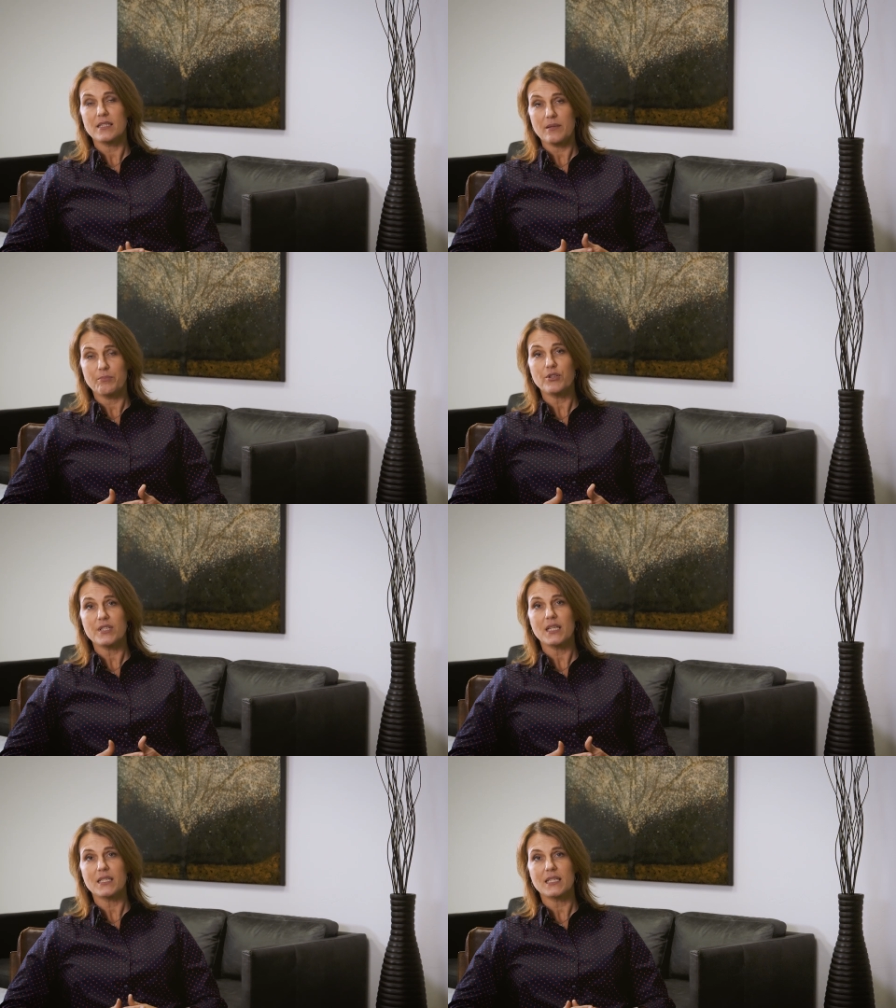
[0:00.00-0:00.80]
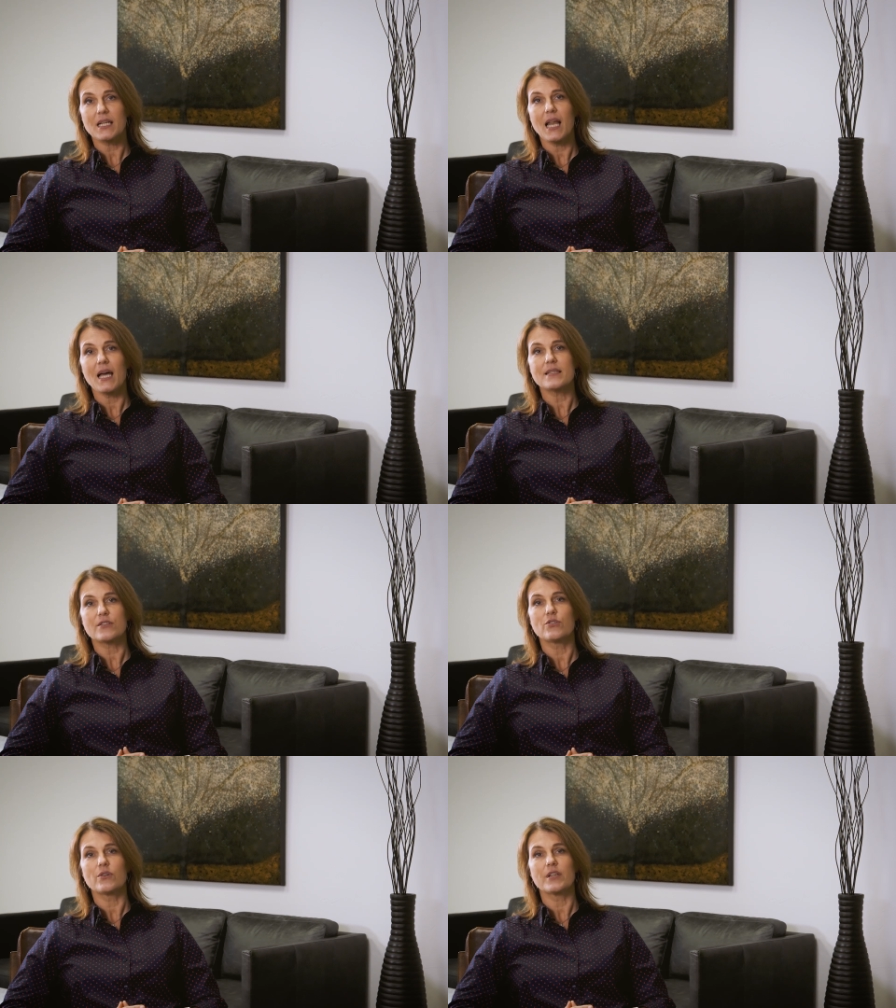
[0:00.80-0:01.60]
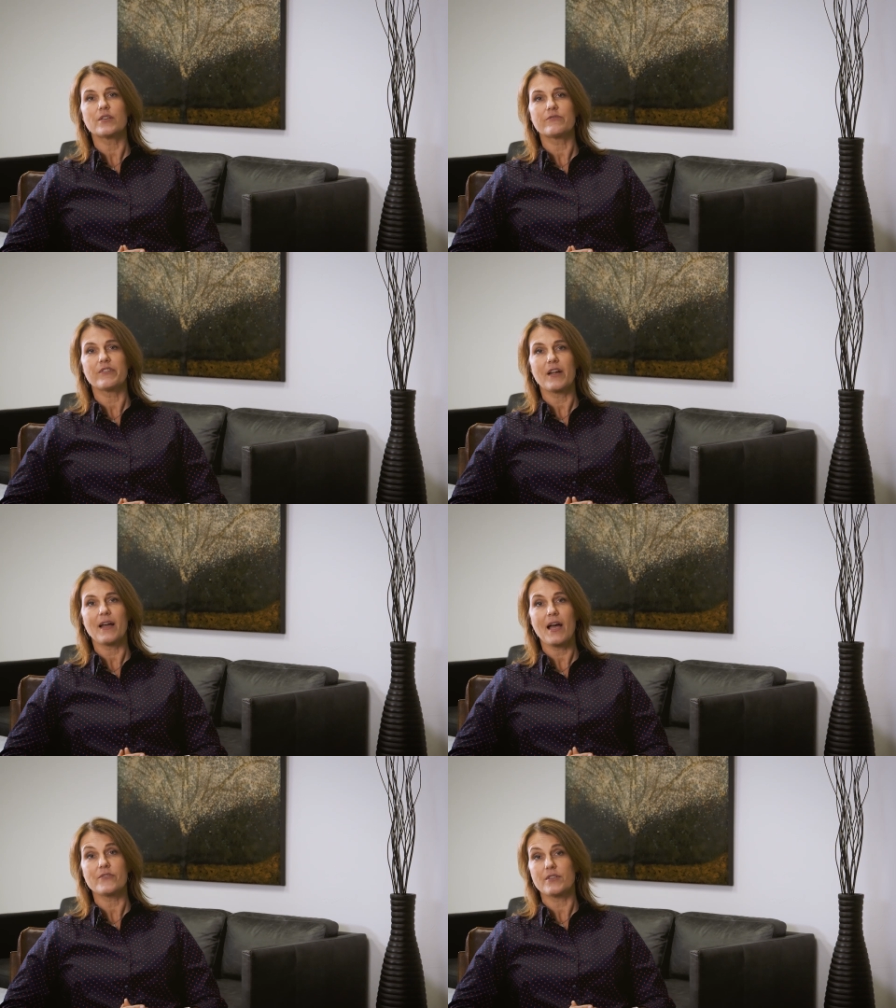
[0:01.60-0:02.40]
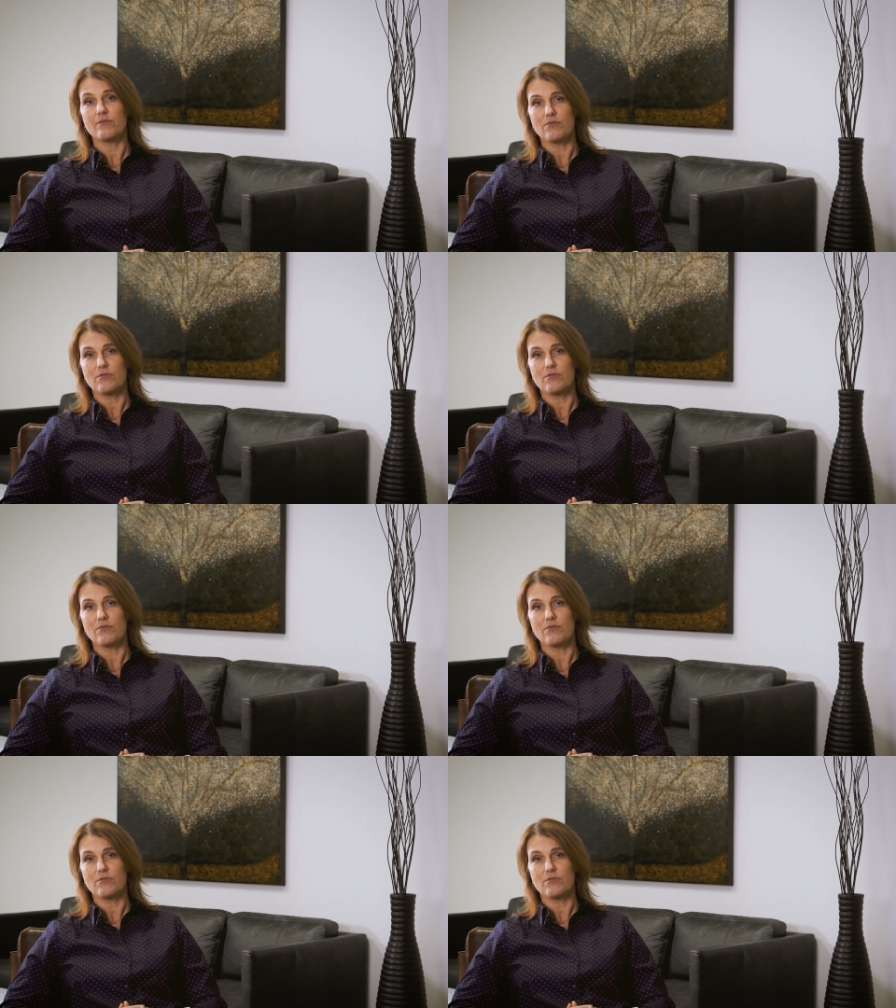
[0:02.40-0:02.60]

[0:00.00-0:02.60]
It's a protected class according to fair housing